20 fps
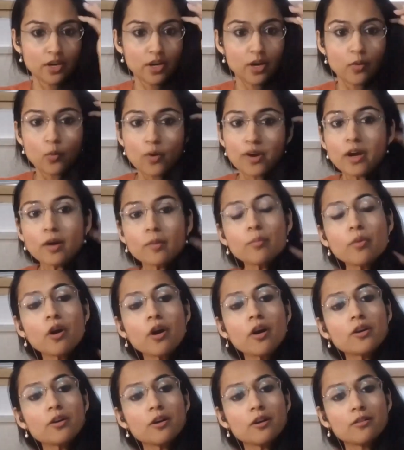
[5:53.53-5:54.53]
I
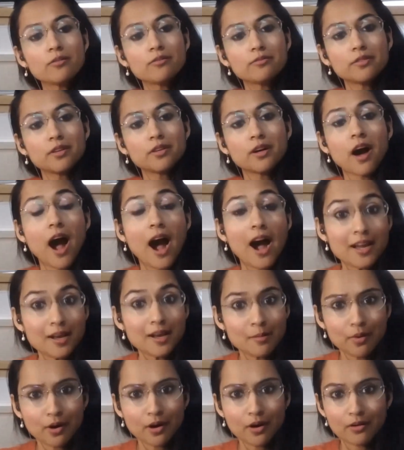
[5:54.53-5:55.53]

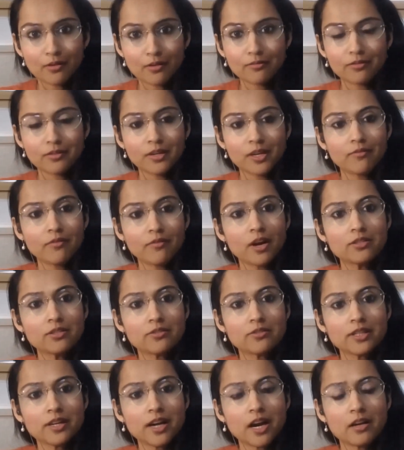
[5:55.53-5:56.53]
am part of an
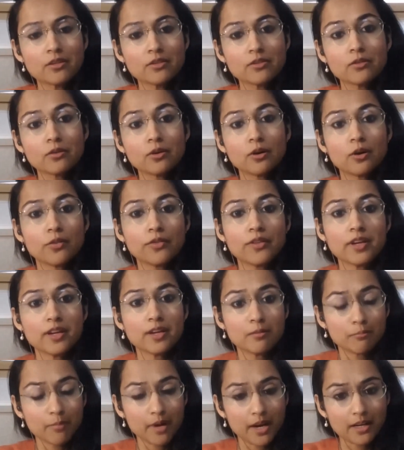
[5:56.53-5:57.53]
advisory council called the
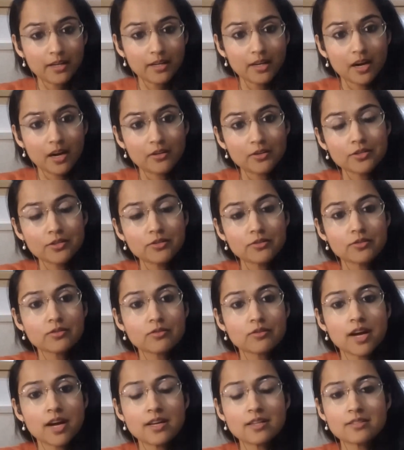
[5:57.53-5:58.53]
Impact Council. So
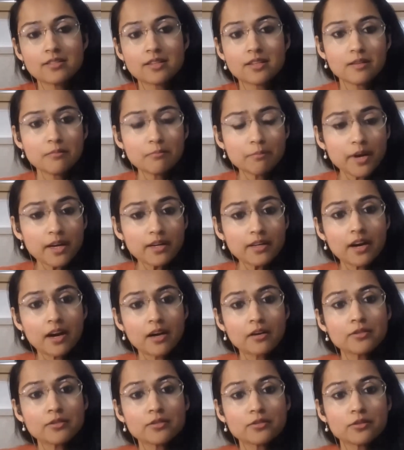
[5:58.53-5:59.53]
as the Impact
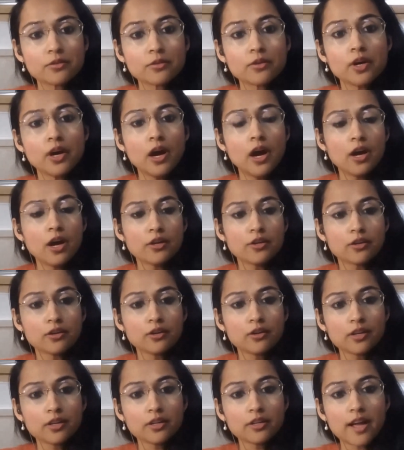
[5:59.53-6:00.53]
Council, you
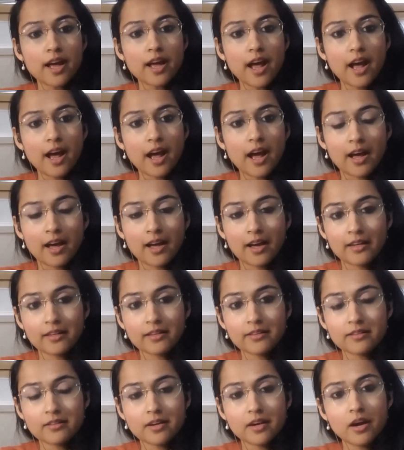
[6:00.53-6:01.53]
look
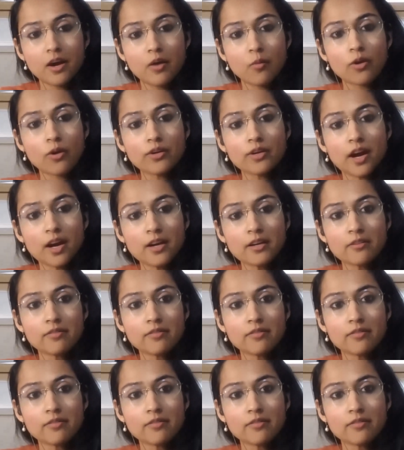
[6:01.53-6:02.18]
at what kind of